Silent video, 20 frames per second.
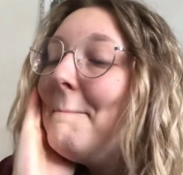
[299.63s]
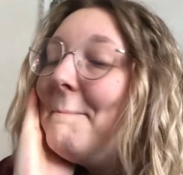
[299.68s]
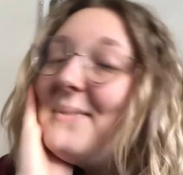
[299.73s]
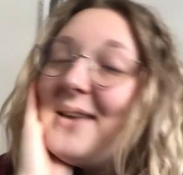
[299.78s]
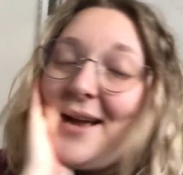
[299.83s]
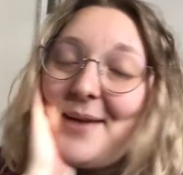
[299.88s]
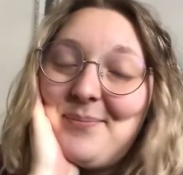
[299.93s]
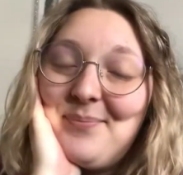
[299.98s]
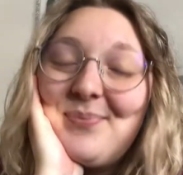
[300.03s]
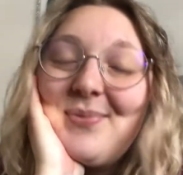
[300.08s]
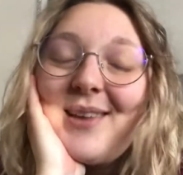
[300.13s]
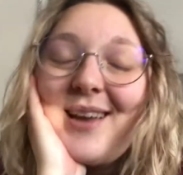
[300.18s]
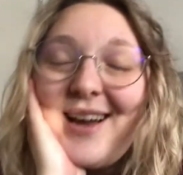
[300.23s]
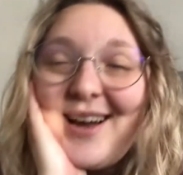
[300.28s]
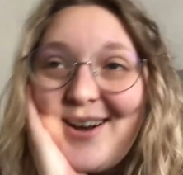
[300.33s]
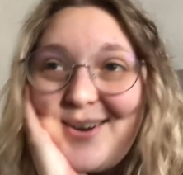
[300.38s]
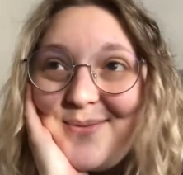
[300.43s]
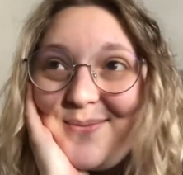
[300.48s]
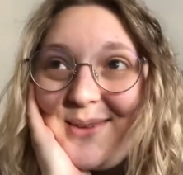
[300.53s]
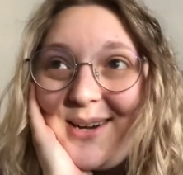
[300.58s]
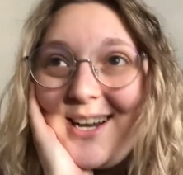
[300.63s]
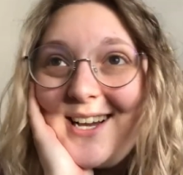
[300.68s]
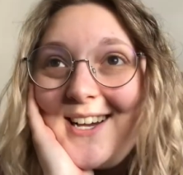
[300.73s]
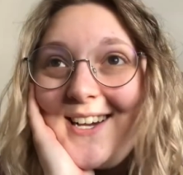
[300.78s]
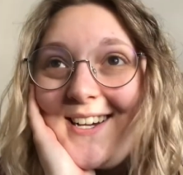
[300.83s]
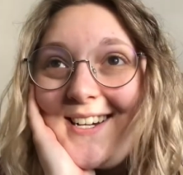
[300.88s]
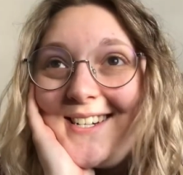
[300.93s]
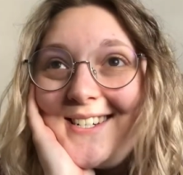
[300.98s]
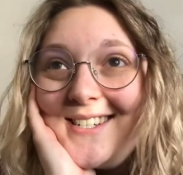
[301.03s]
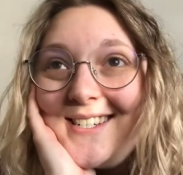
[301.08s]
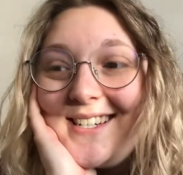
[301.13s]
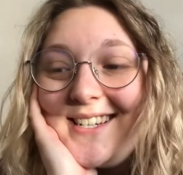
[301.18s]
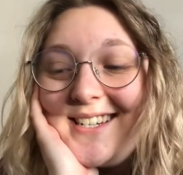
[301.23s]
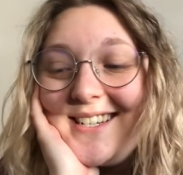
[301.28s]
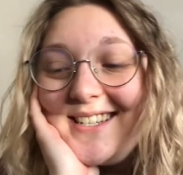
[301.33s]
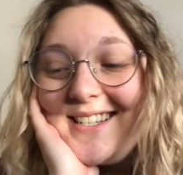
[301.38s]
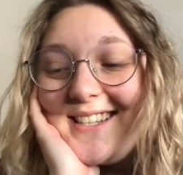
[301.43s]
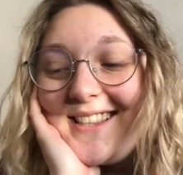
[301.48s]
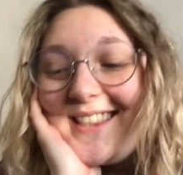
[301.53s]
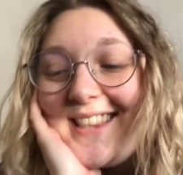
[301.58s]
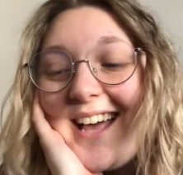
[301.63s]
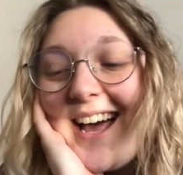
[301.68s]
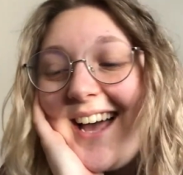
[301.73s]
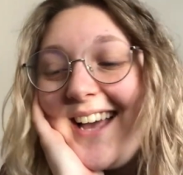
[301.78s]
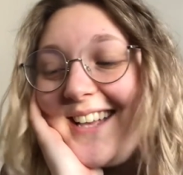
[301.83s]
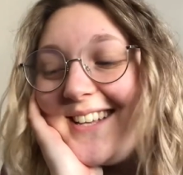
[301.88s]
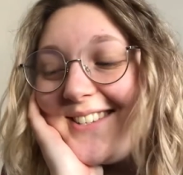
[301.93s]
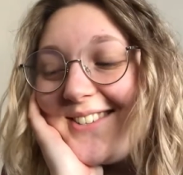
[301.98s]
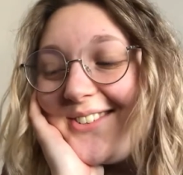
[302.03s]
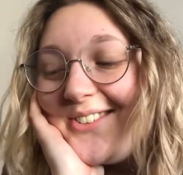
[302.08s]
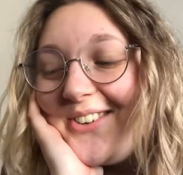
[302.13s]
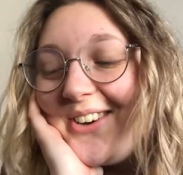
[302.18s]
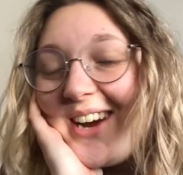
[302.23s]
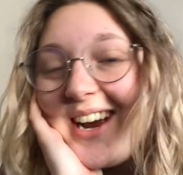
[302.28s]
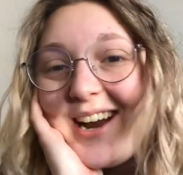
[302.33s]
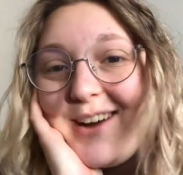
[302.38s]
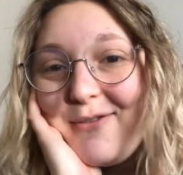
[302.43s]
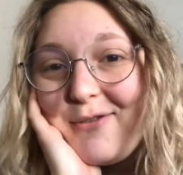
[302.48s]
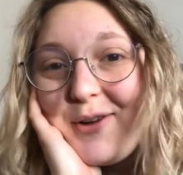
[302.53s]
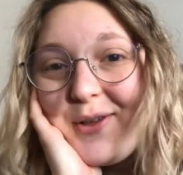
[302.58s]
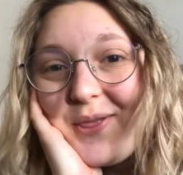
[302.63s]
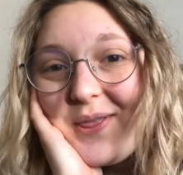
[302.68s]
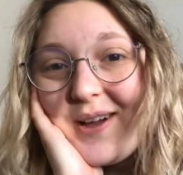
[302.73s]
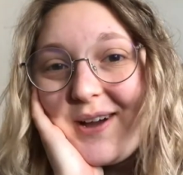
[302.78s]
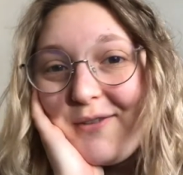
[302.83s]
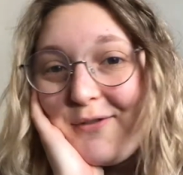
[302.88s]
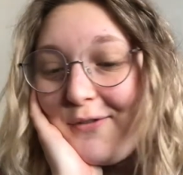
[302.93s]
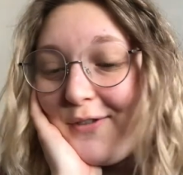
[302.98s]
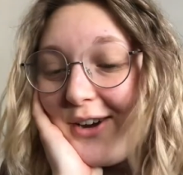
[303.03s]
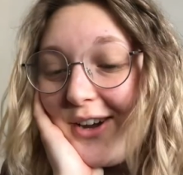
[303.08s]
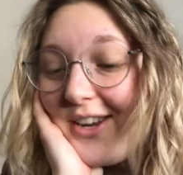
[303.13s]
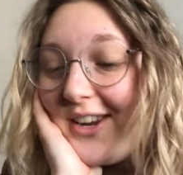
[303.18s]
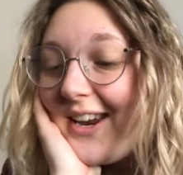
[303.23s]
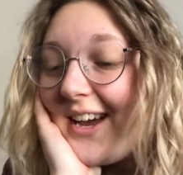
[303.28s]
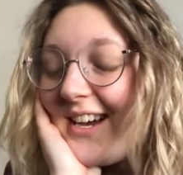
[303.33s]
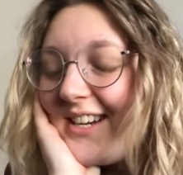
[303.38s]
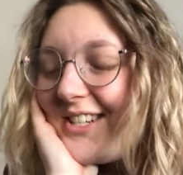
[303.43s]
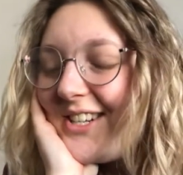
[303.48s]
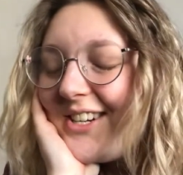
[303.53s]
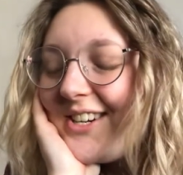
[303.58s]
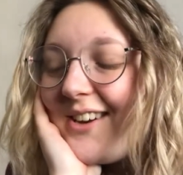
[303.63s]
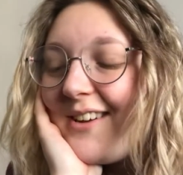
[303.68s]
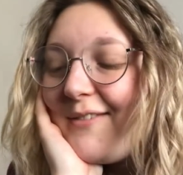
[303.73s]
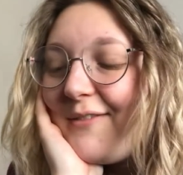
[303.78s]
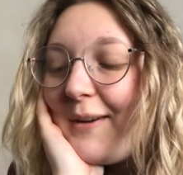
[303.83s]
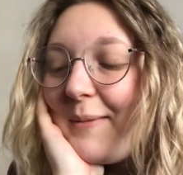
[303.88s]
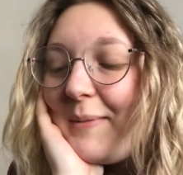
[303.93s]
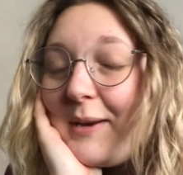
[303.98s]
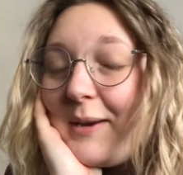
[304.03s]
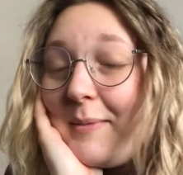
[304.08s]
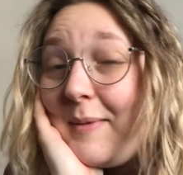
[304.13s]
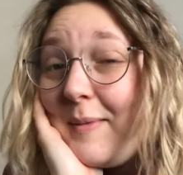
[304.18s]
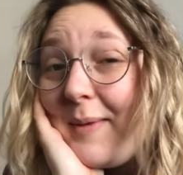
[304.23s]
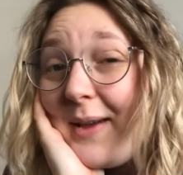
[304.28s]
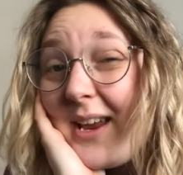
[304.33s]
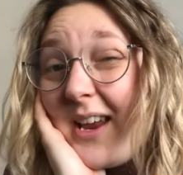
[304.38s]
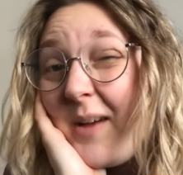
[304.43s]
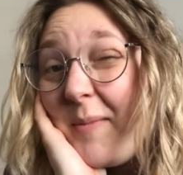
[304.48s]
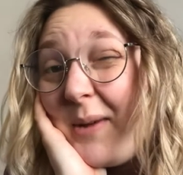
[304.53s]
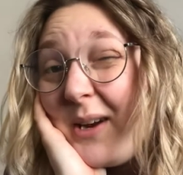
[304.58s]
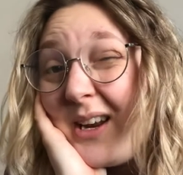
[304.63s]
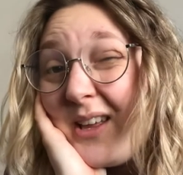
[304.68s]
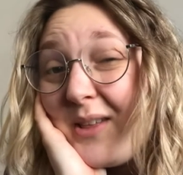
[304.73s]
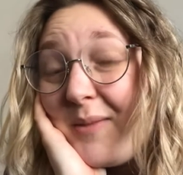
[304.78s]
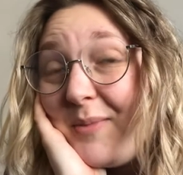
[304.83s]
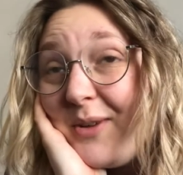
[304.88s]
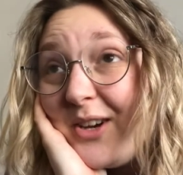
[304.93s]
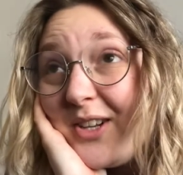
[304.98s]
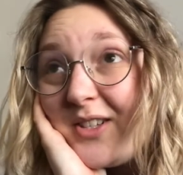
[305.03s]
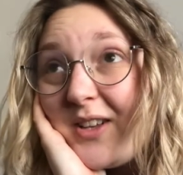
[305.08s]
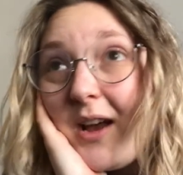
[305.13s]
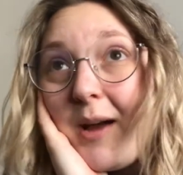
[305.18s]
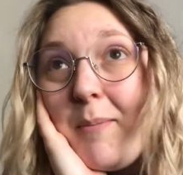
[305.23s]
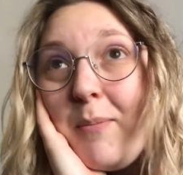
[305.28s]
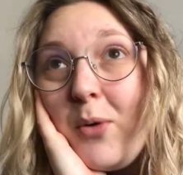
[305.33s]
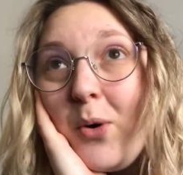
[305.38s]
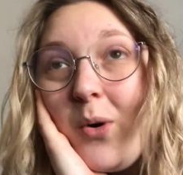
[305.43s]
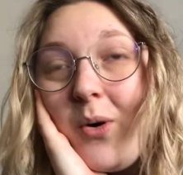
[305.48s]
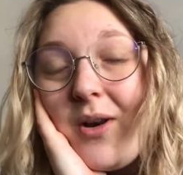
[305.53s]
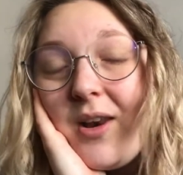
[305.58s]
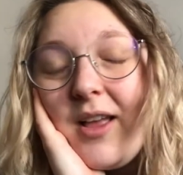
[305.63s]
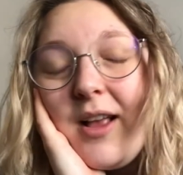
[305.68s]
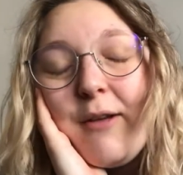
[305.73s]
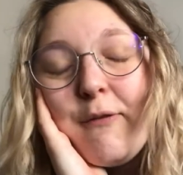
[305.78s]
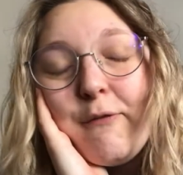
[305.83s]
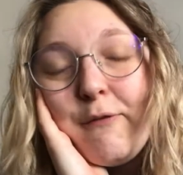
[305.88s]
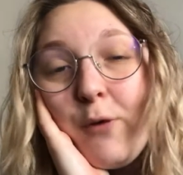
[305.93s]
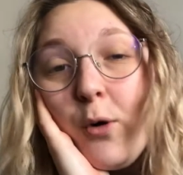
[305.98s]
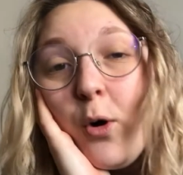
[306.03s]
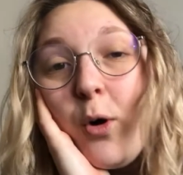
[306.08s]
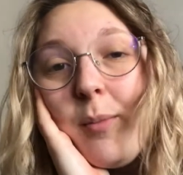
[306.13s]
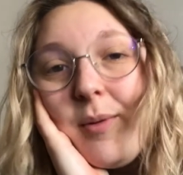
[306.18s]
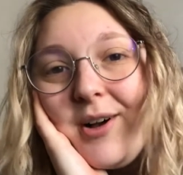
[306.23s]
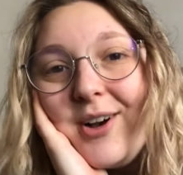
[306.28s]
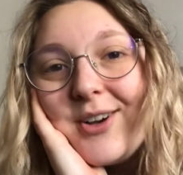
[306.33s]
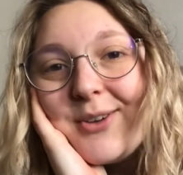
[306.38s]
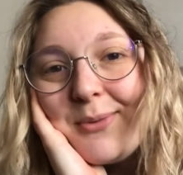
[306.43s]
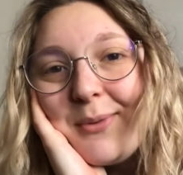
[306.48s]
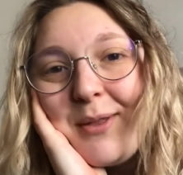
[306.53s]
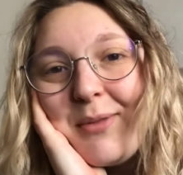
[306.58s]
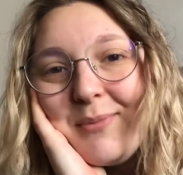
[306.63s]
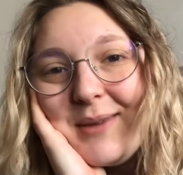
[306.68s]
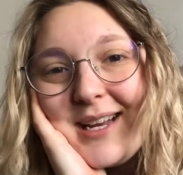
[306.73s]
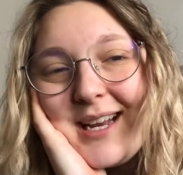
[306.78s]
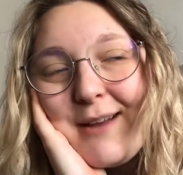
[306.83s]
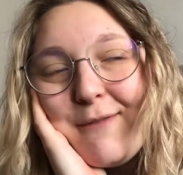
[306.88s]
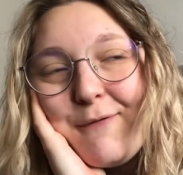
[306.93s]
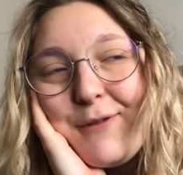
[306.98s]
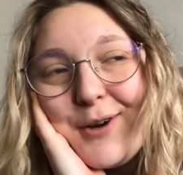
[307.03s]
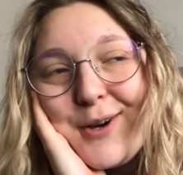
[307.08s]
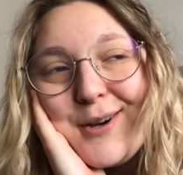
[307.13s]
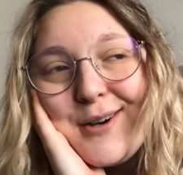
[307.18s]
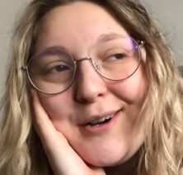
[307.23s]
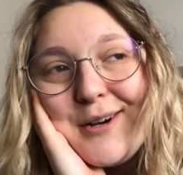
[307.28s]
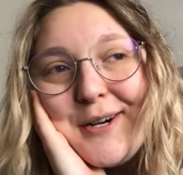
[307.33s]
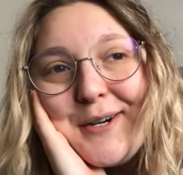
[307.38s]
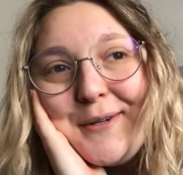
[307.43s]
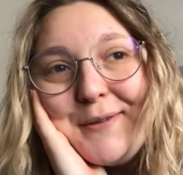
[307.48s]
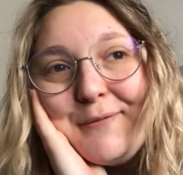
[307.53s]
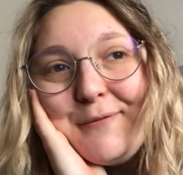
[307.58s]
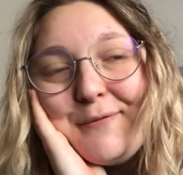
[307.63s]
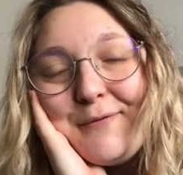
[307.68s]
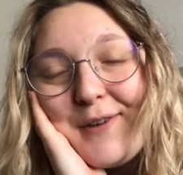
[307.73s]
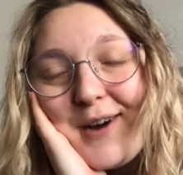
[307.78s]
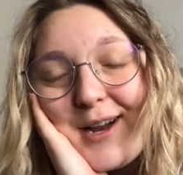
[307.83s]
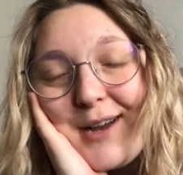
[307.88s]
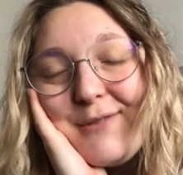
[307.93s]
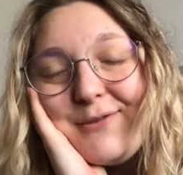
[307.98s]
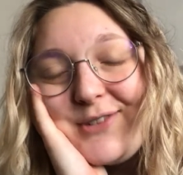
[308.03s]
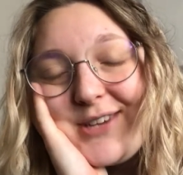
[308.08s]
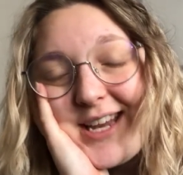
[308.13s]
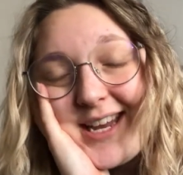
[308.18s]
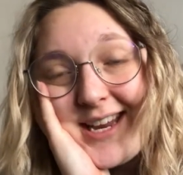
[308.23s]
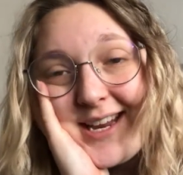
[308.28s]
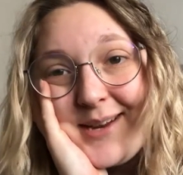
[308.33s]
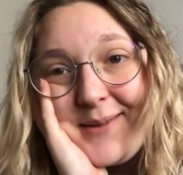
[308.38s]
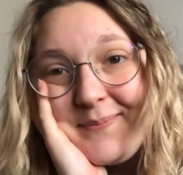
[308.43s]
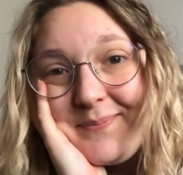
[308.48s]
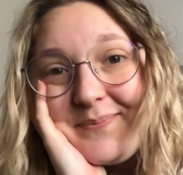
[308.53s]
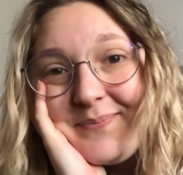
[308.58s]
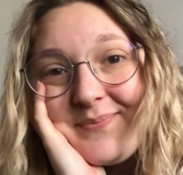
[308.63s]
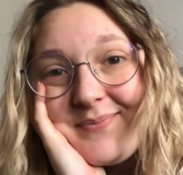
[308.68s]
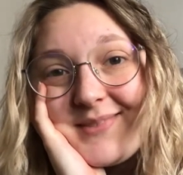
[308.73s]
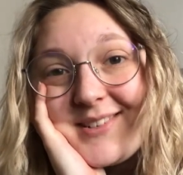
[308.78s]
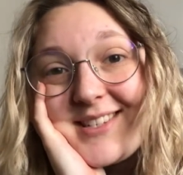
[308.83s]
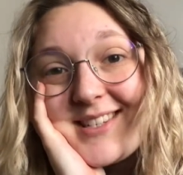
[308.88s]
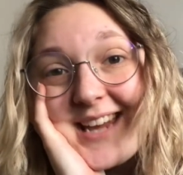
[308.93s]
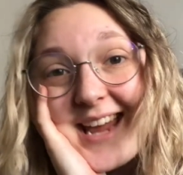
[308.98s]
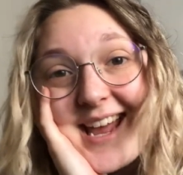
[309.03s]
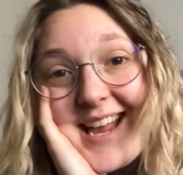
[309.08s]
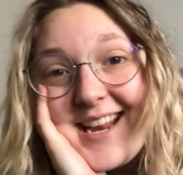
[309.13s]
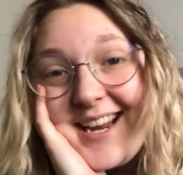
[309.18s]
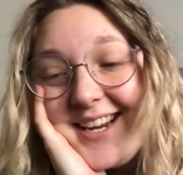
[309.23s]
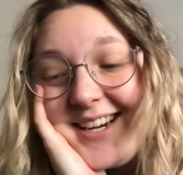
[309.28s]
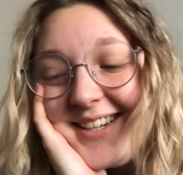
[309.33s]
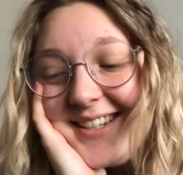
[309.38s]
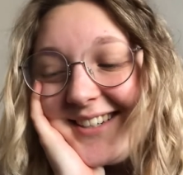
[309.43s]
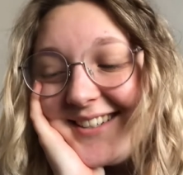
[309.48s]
But yeah, that is all I have on that front. I don't know if to be picking up any other books. I bought like 4 books with me for a 5-day stay,